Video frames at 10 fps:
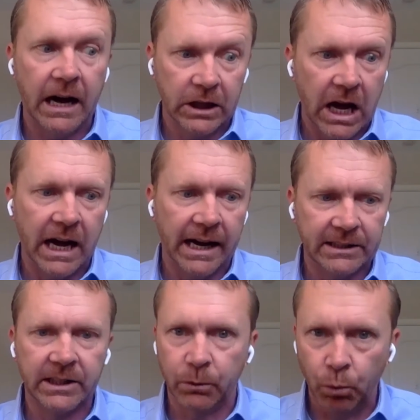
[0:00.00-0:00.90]

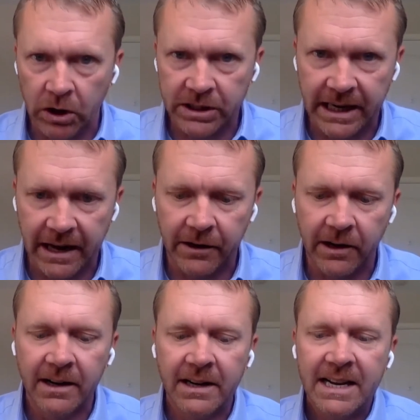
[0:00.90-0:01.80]
online to like work
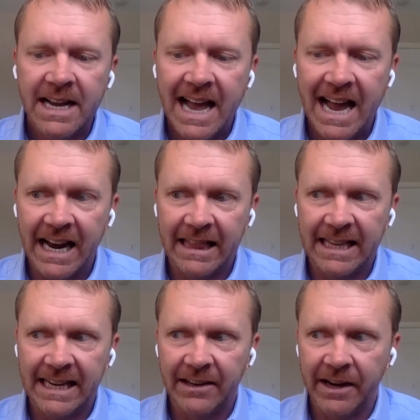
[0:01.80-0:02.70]
together. And I
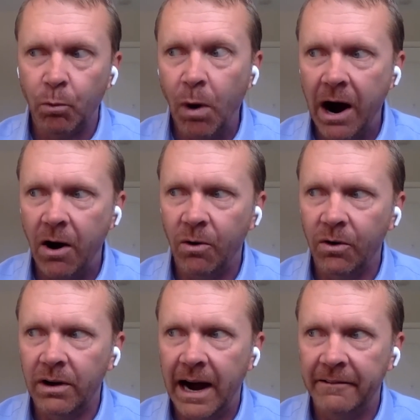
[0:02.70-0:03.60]
think like,
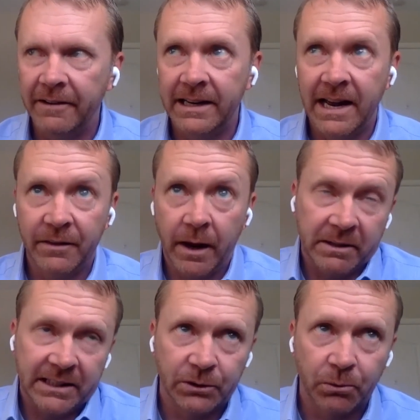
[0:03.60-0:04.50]
wow, I hadn't thought
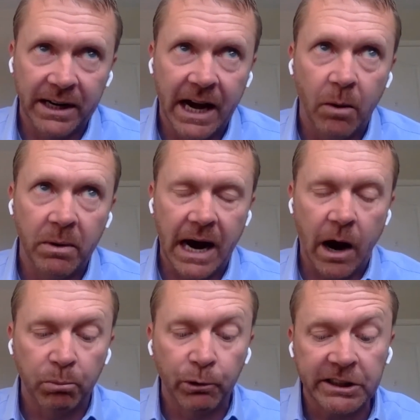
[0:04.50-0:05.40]
about that till right now, but
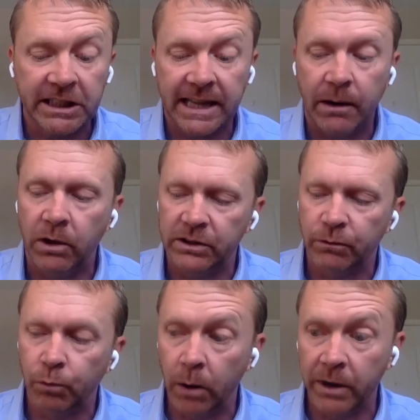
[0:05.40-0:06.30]
how prescient that was
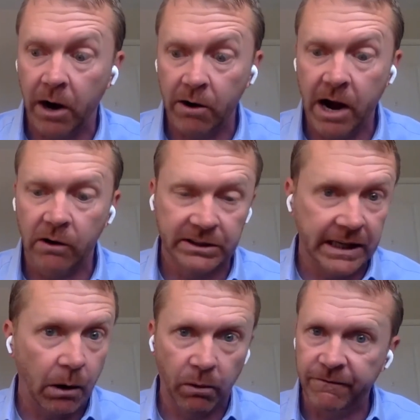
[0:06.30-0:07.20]
of where we are now,
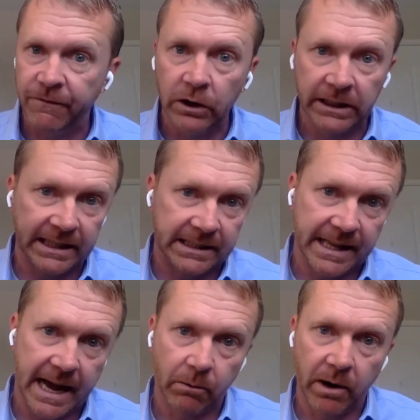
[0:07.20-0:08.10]
because now we're fully into
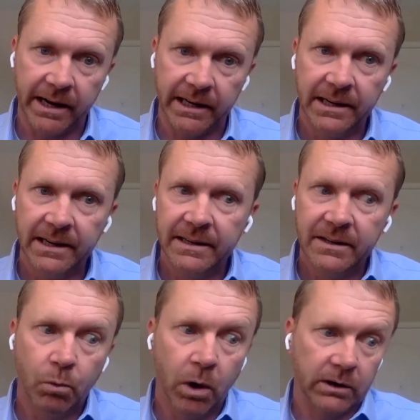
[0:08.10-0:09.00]
that, right?
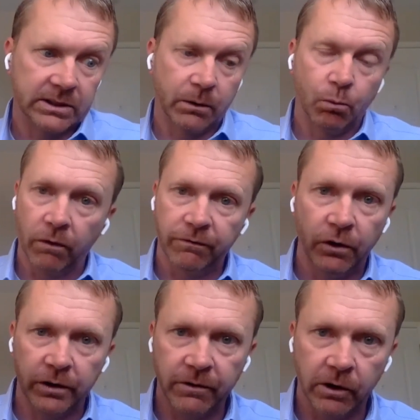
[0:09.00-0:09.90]
Where it's like we're
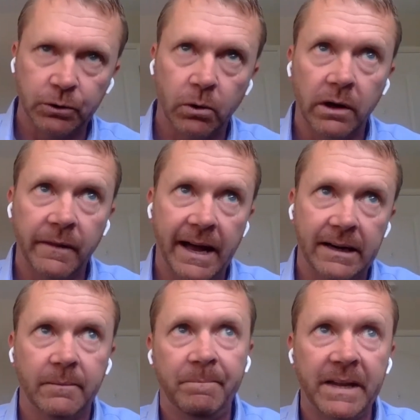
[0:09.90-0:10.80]
fully virtual, and
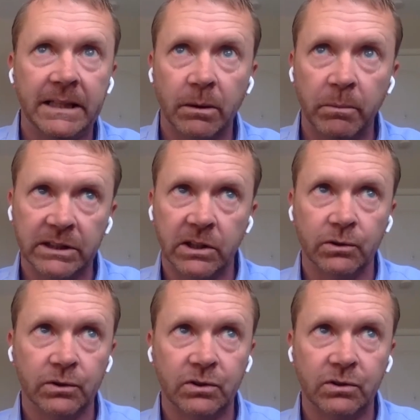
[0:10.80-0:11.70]
that in some ways
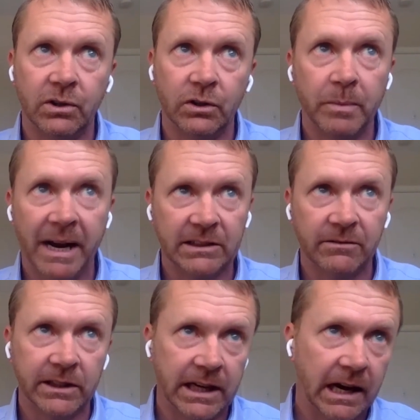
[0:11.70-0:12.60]
those
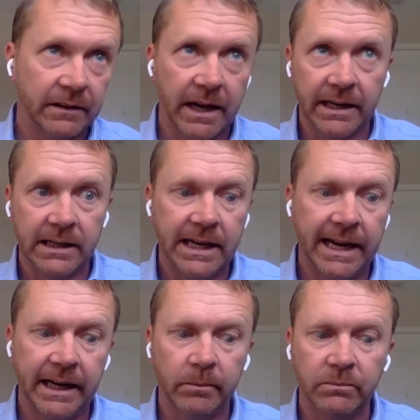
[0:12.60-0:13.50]
massively online
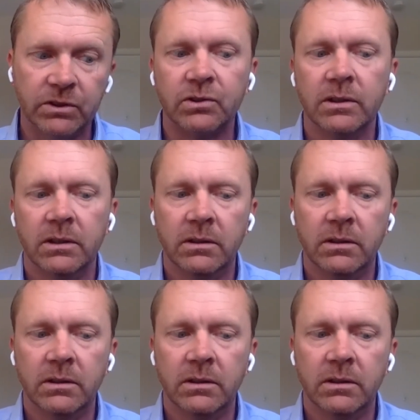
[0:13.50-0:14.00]
games